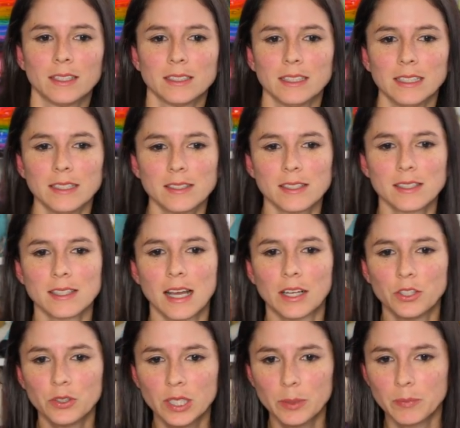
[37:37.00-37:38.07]
Denise says, how
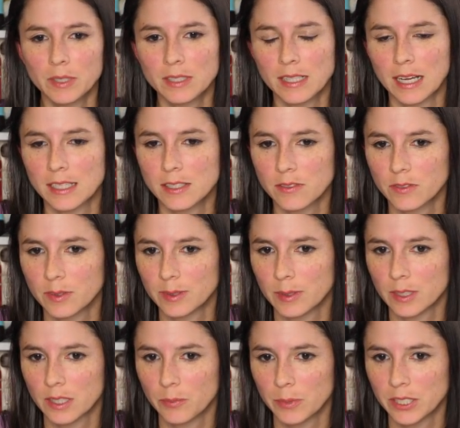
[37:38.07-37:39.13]
do you keep the sides of the,
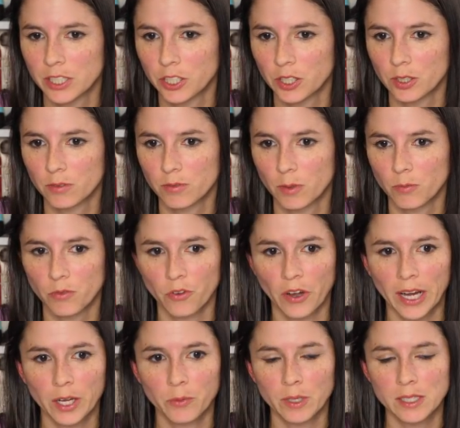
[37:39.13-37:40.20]
the material from
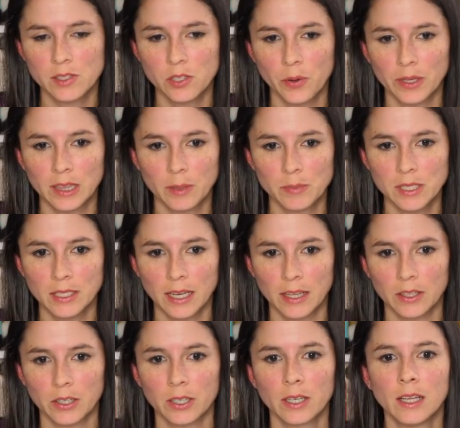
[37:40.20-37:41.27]
fraying when sewing them
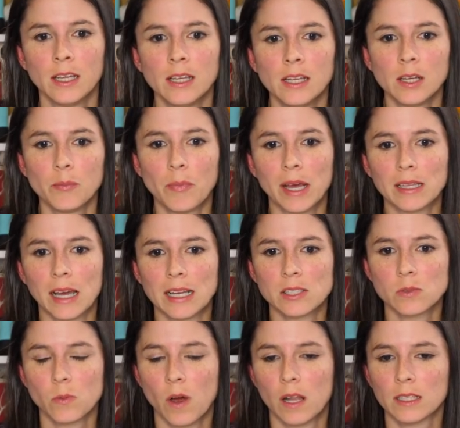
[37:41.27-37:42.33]
together my
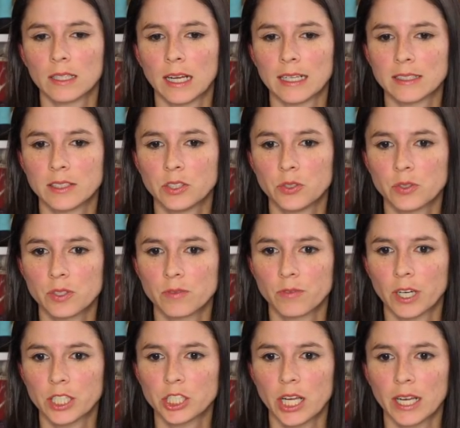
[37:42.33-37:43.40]
last wallet, I did use the
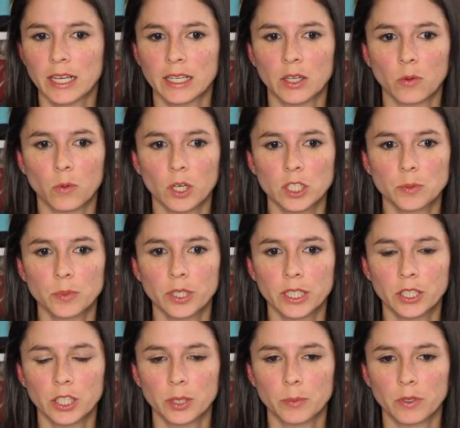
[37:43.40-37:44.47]
Fray Check and it worked
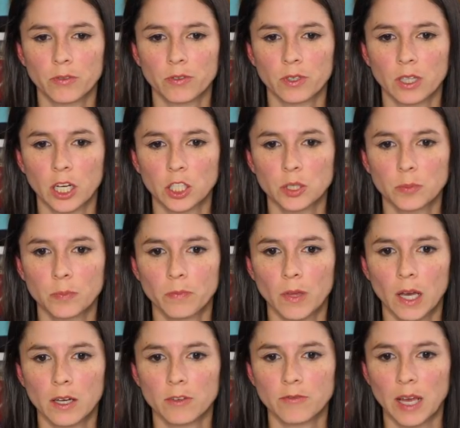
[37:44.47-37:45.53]
pretty good, but for large
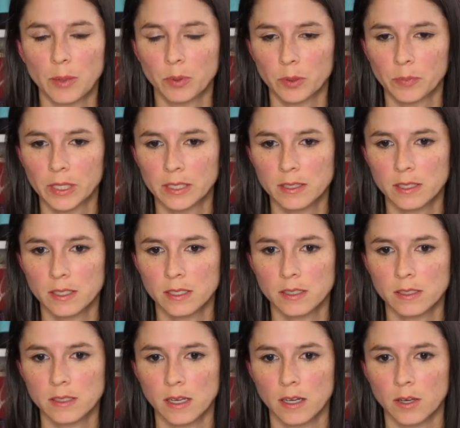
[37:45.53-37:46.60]
uh, fabric
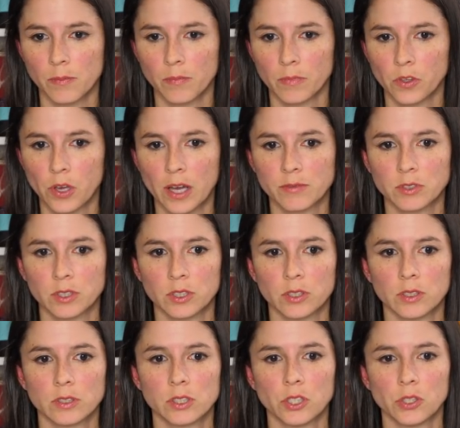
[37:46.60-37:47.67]
pieces, um, you have to,
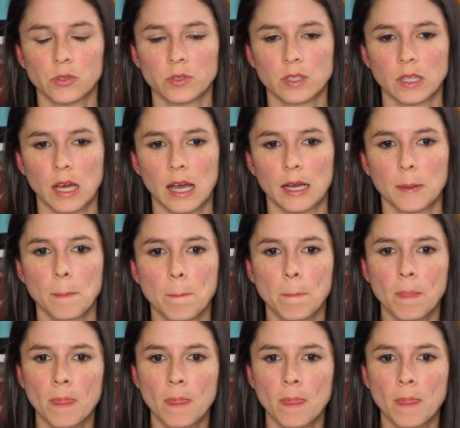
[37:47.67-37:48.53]
to use a lot.